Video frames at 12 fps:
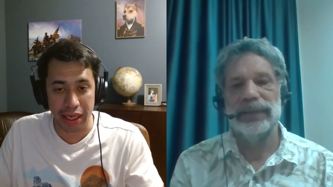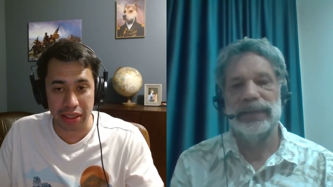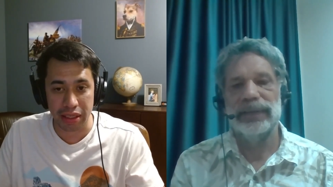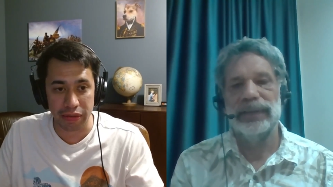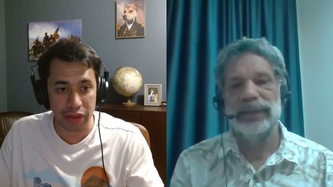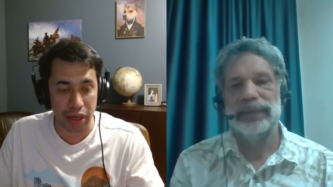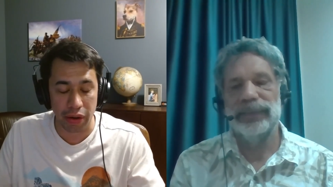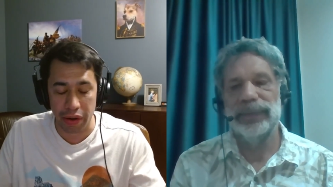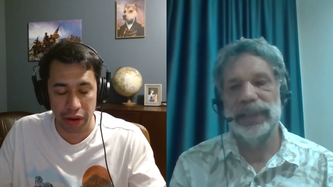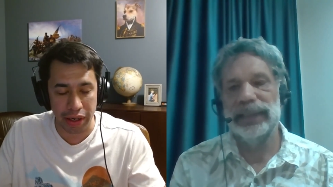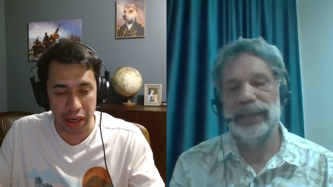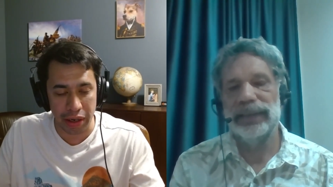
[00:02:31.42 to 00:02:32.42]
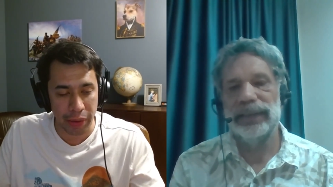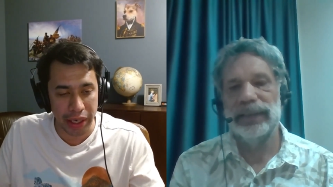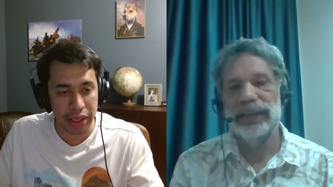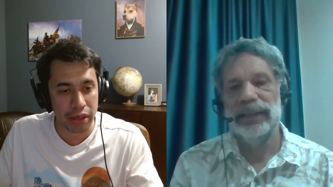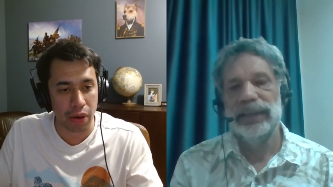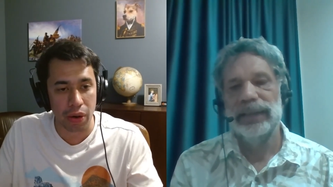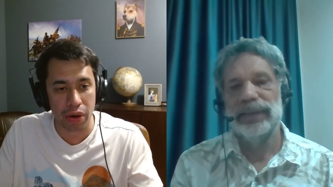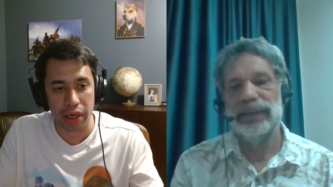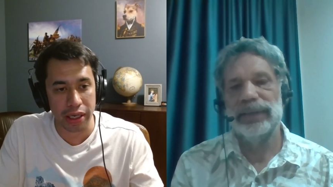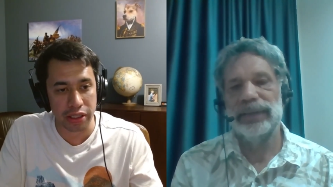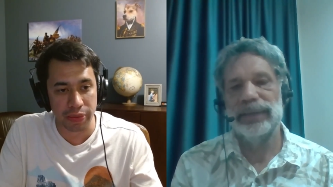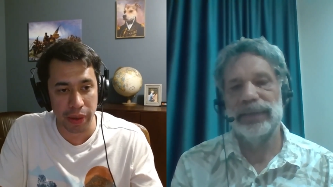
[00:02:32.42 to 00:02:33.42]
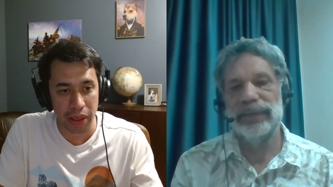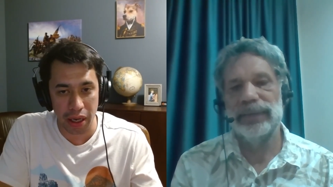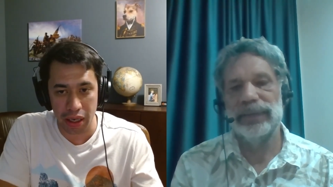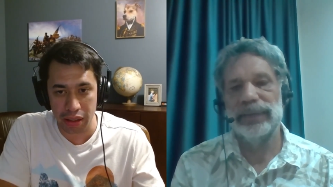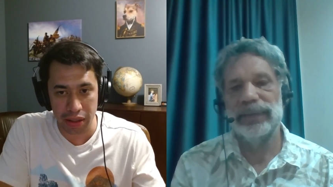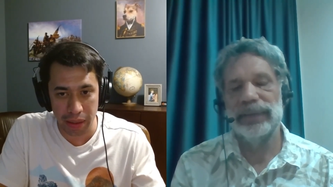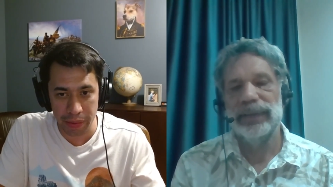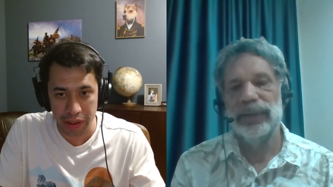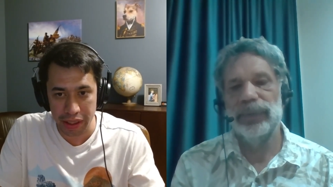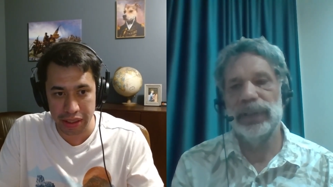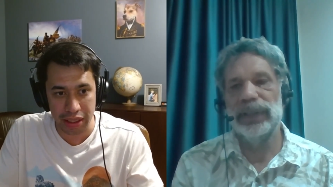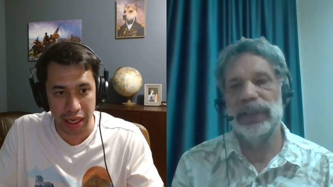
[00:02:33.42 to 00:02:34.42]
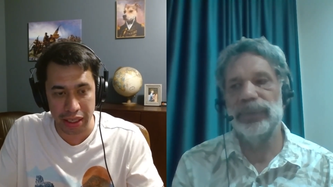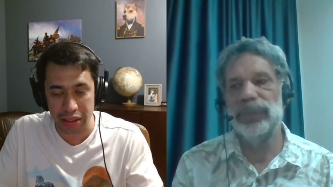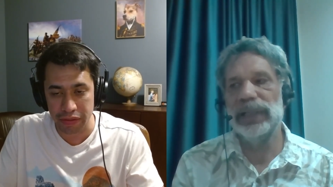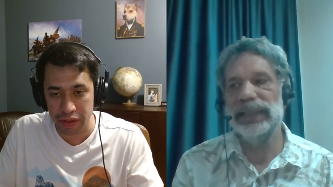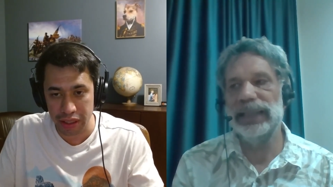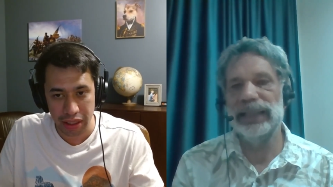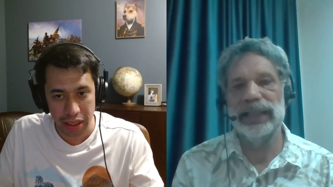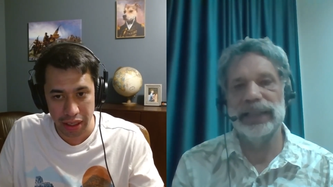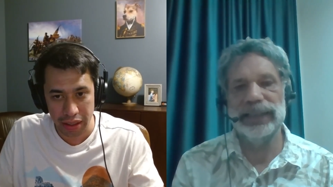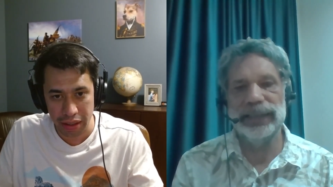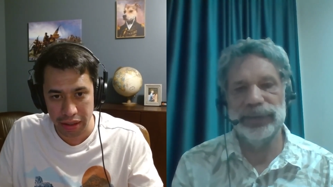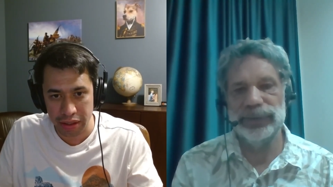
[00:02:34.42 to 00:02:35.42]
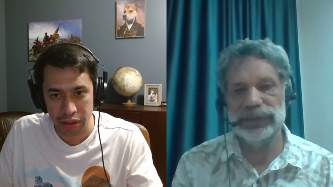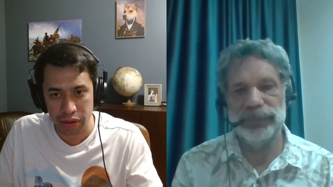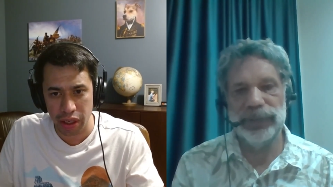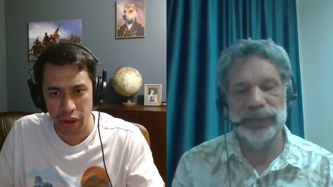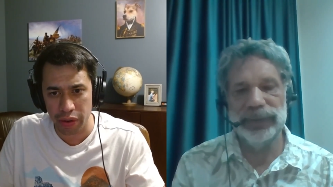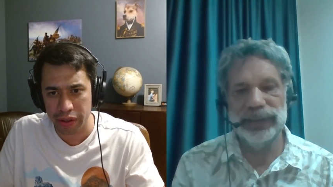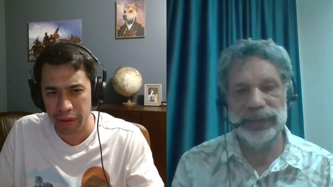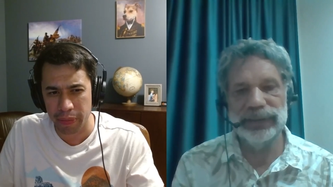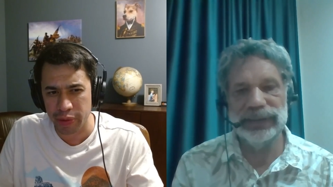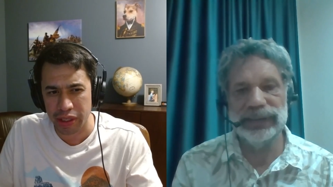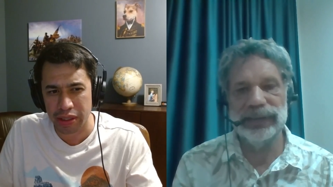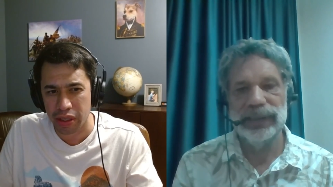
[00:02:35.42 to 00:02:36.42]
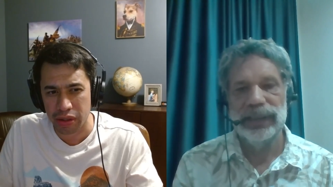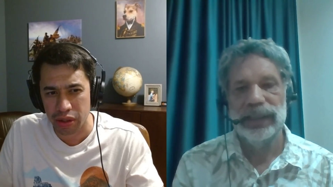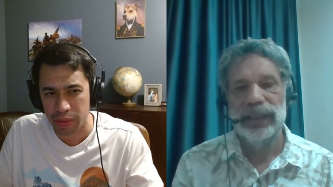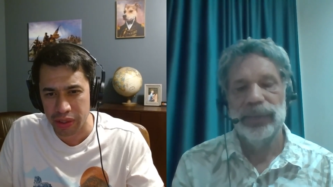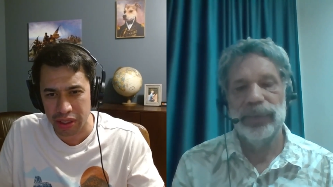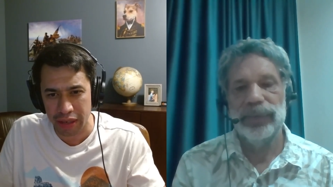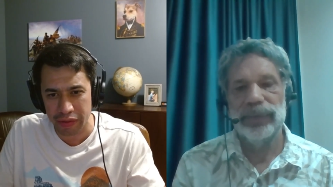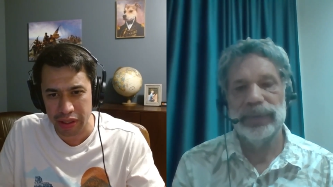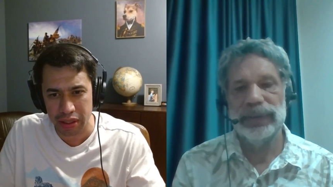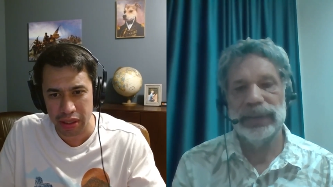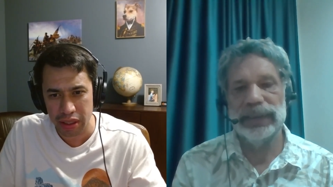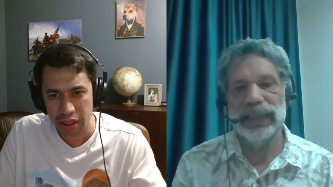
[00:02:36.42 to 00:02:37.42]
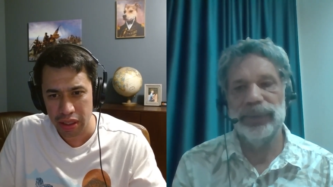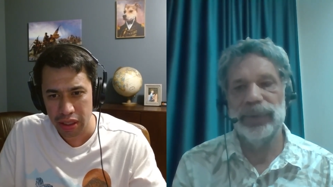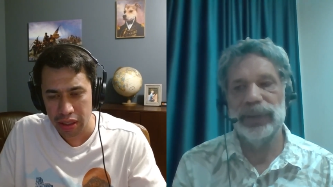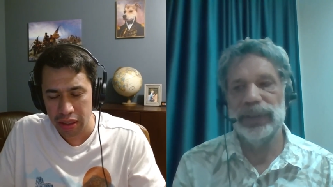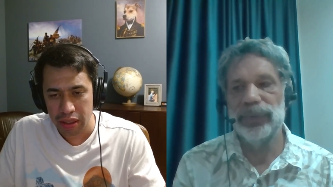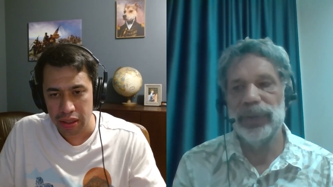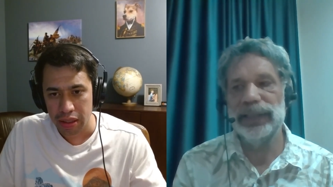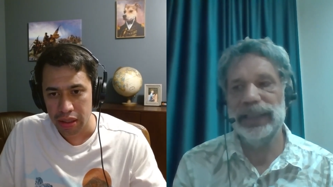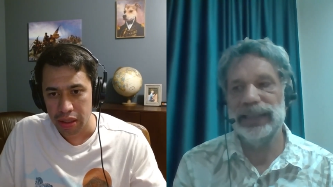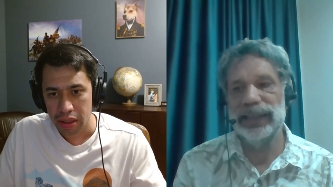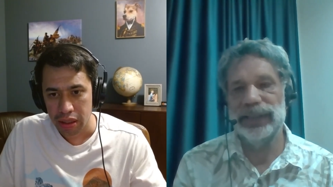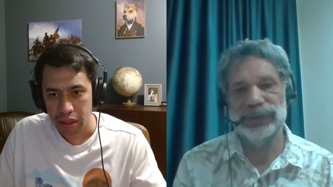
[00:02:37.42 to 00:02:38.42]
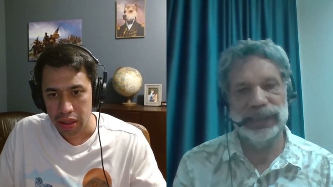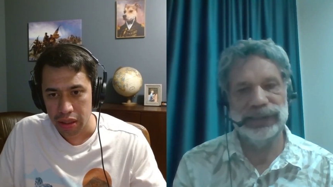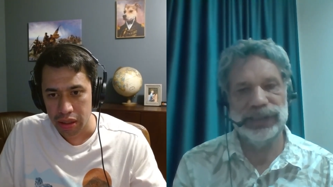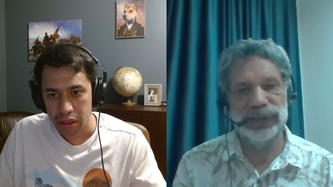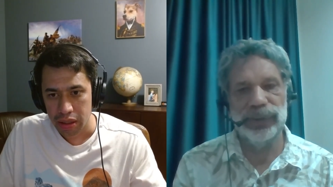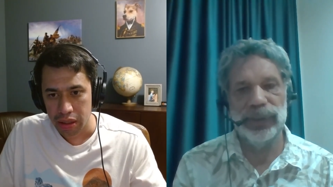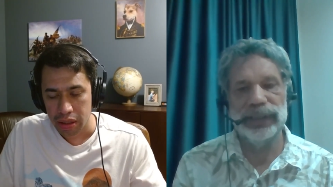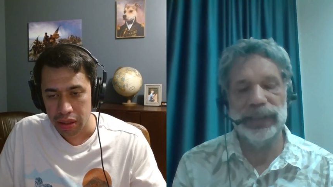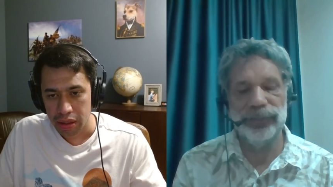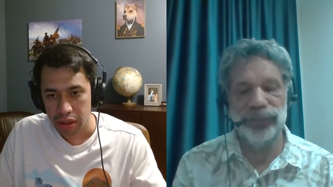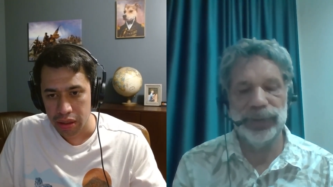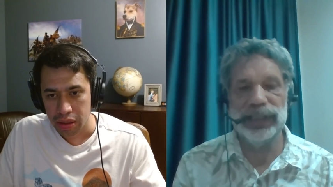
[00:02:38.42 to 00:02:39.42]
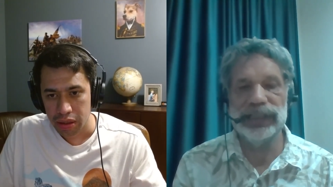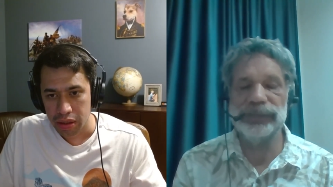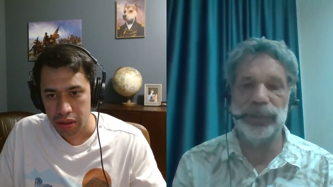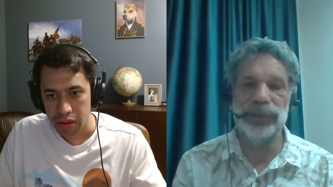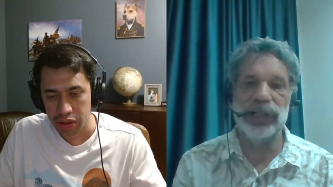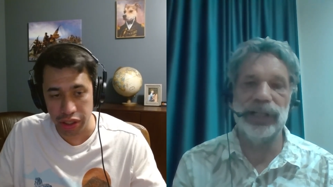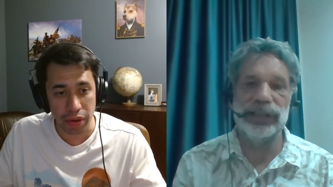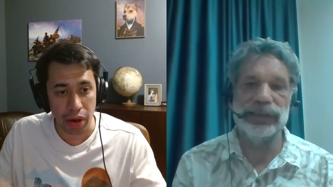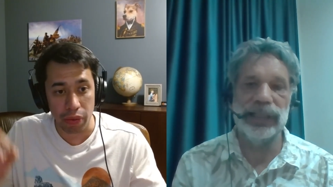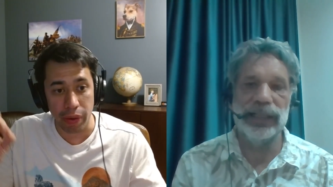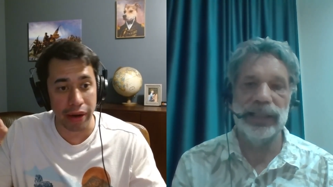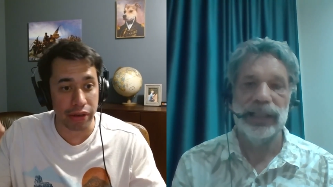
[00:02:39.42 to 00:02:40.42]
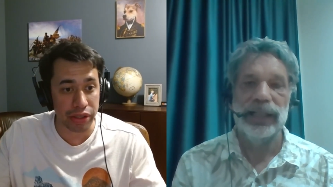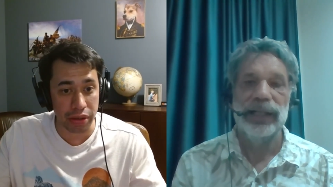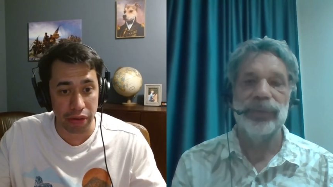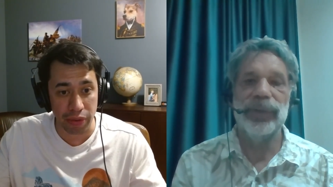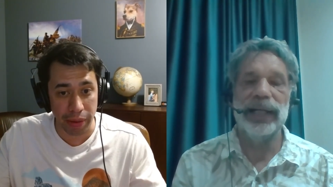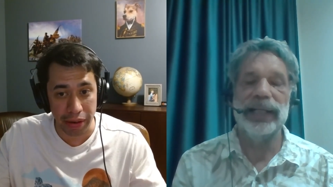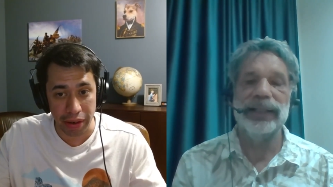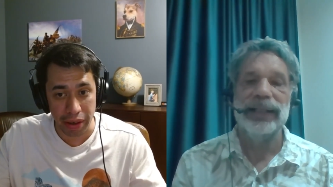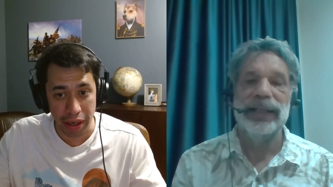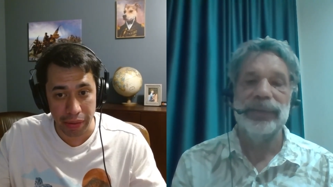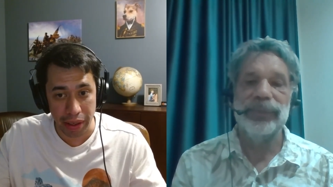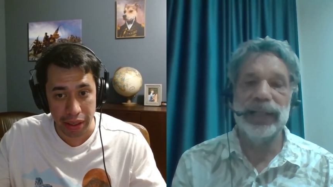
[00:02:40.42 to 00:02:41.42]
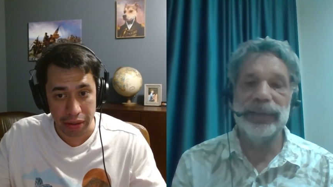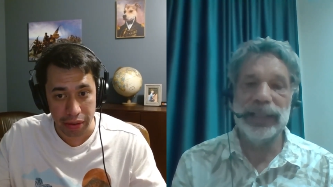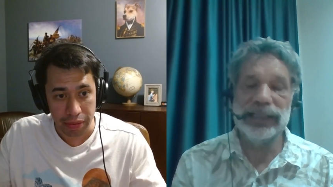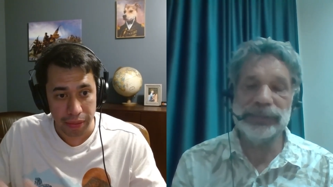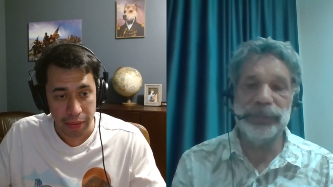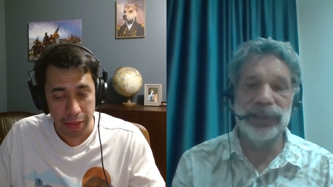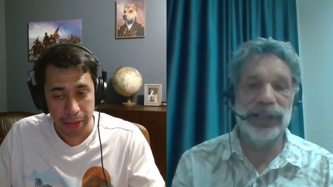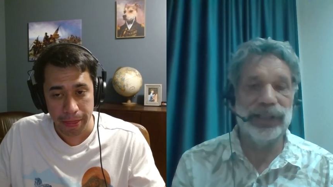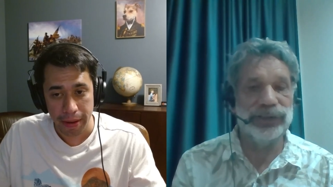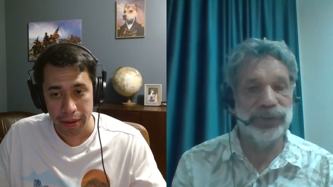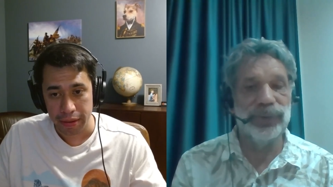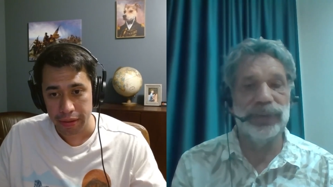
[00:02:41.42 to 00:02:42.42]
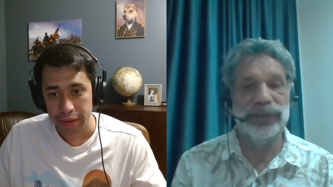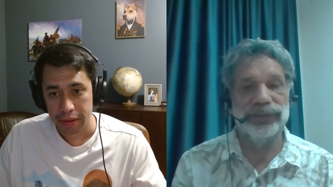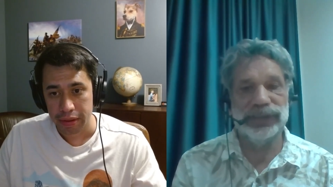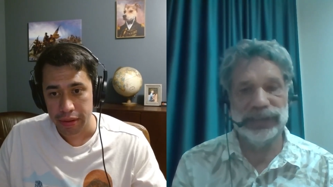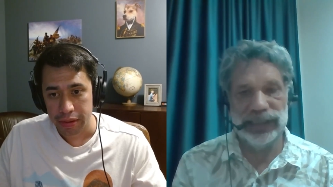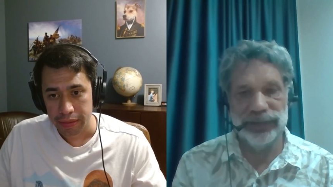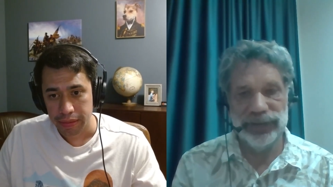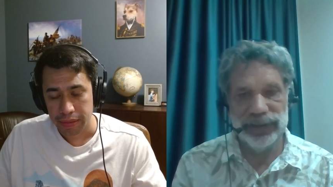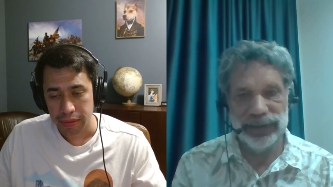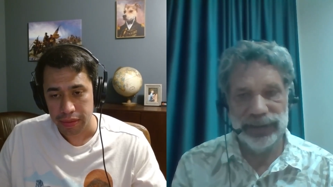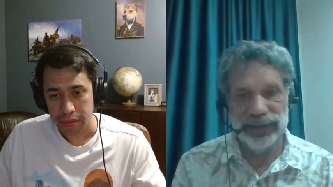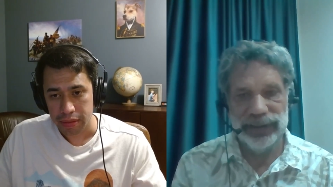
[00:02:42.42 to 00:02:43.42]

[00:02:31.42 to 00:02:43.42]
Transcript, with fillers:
Speaker 1: activity, or, or right. Iranian or Hezbollah Lebanese activity? Iranian, I think. Do you know probably, in the since uh, October seventh?
Speaker 2: Okay, well, Iranian, I would say zero. I think for Hezbollah, zero, right? Zero from Iran. Right, Hezbollah, a total of seven.